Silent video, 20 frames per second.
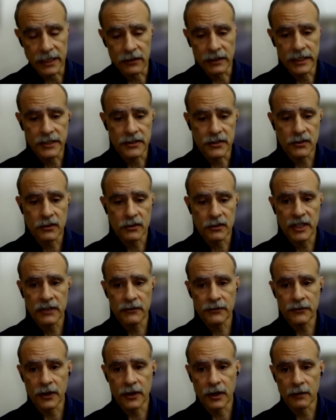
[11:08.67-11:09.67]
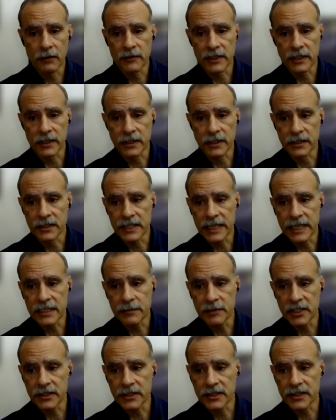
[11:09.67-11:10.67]
Let's zoom in from the
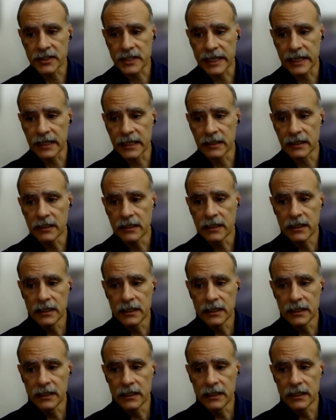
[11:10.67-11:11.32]
centimeter scale